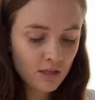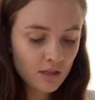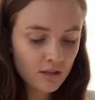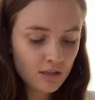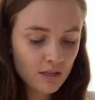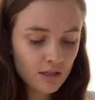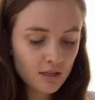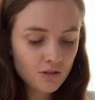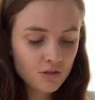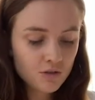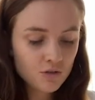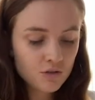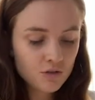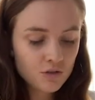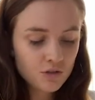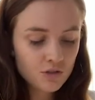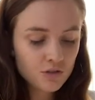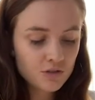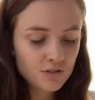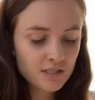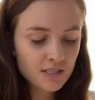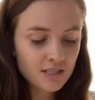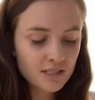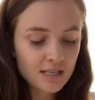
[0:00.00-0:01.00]
that you could
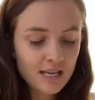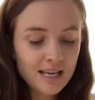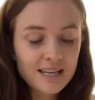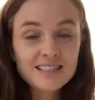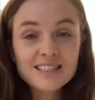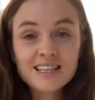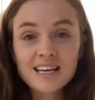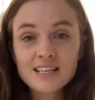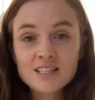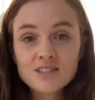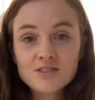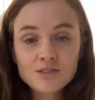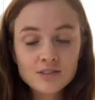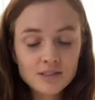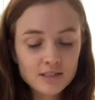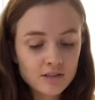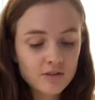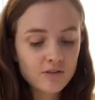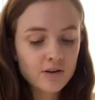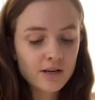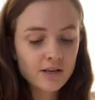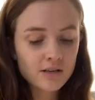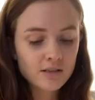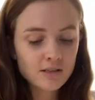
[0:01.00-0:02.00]
use and tastes really
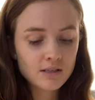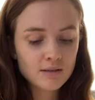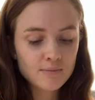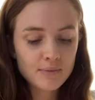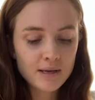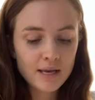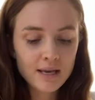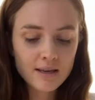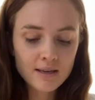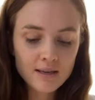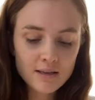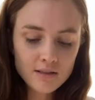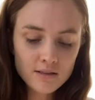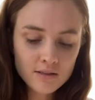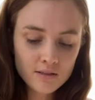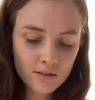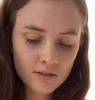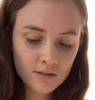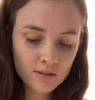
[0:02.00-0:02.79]
great in baking.